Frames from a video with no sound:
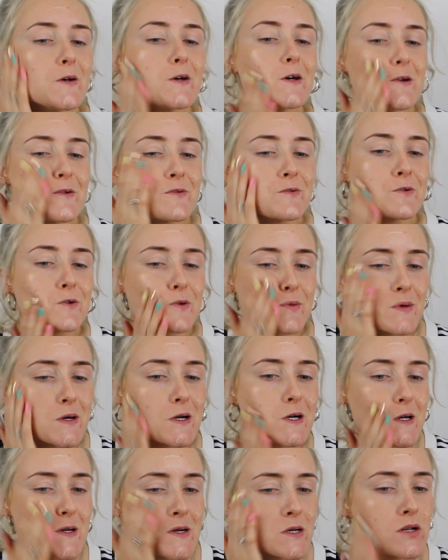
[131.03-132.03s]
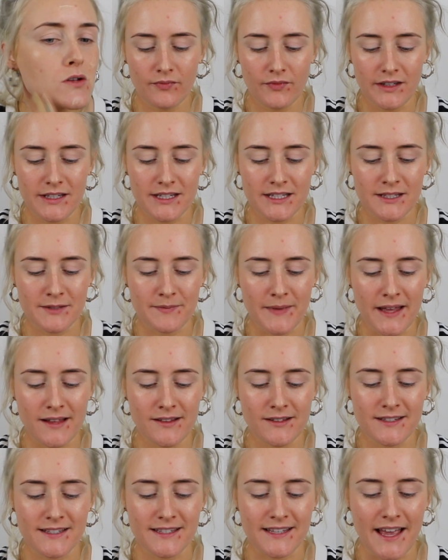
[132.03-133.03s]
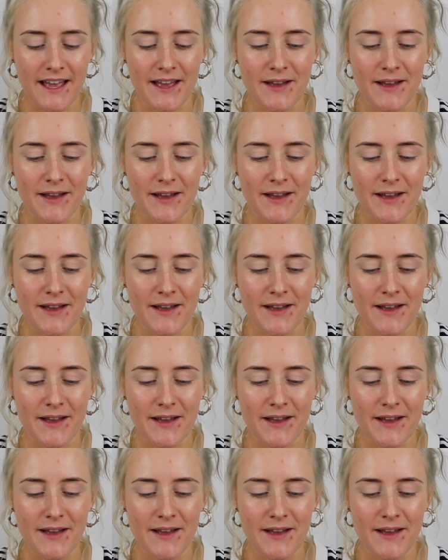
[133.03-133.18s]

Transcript: everywhere. It smells